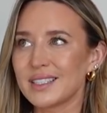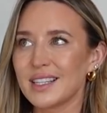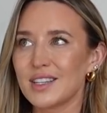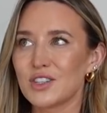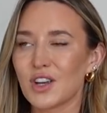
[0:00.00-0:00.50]

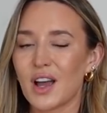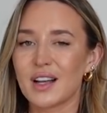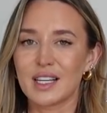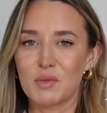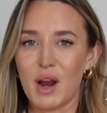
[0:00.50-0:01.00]

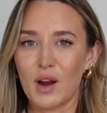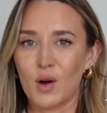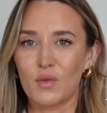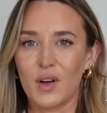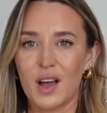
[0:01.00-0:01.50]
t-shirt, and a pair of
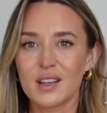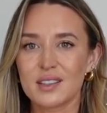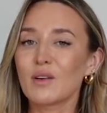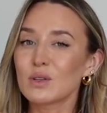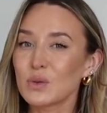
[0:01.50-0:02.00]
Converse.
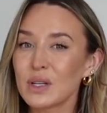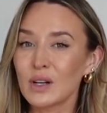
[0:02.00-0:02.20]
And I was going to